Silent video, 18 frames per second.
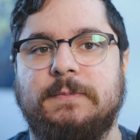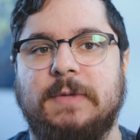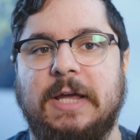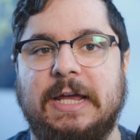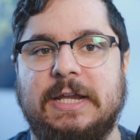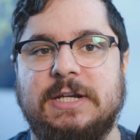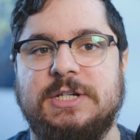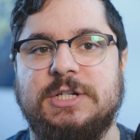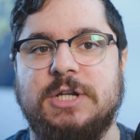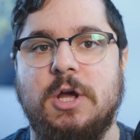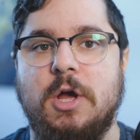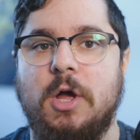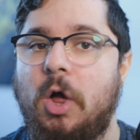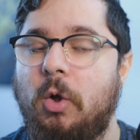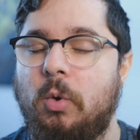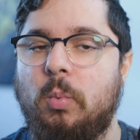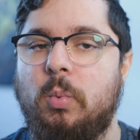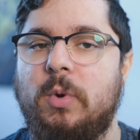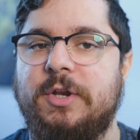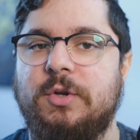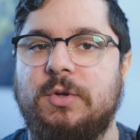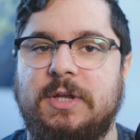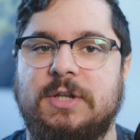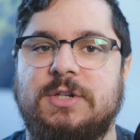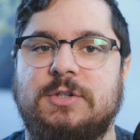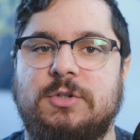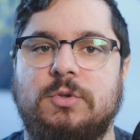And what you
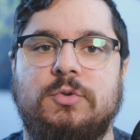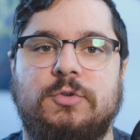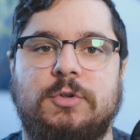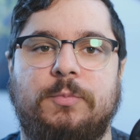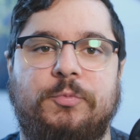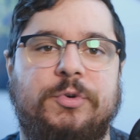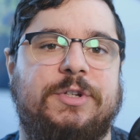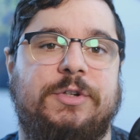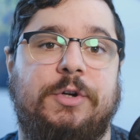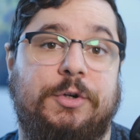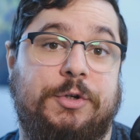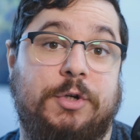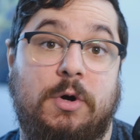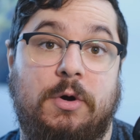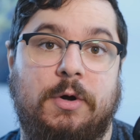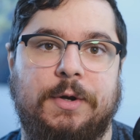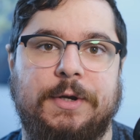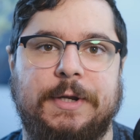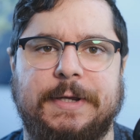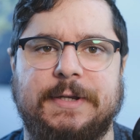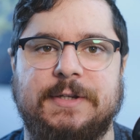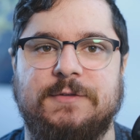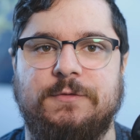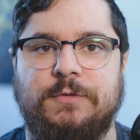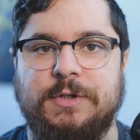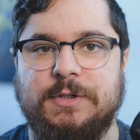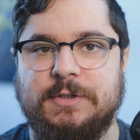can do some research on
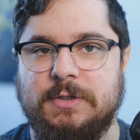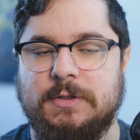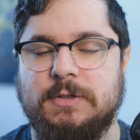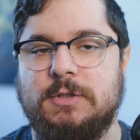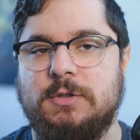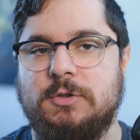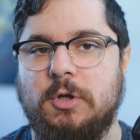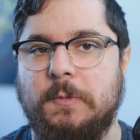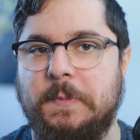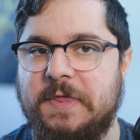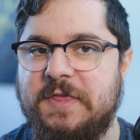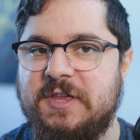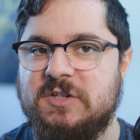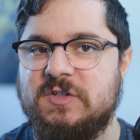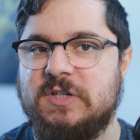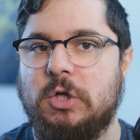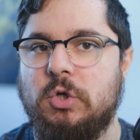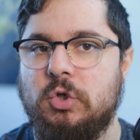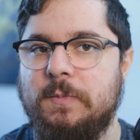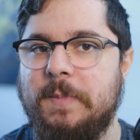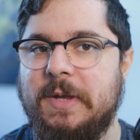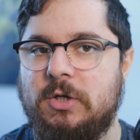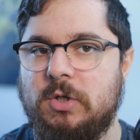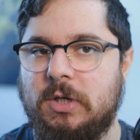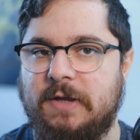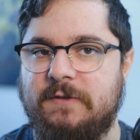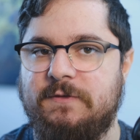is, for instance, some things that could
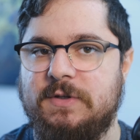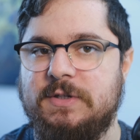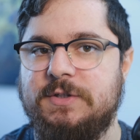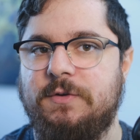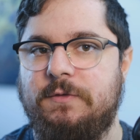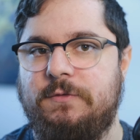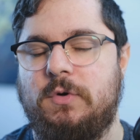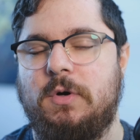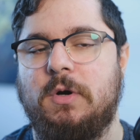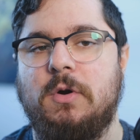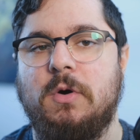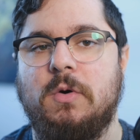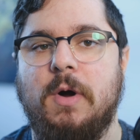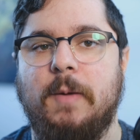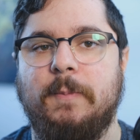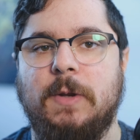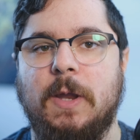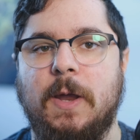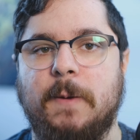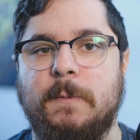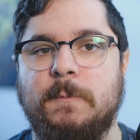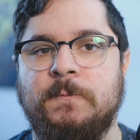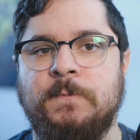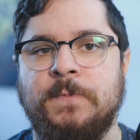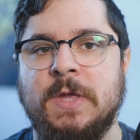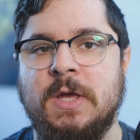make your life easier for a co-op game.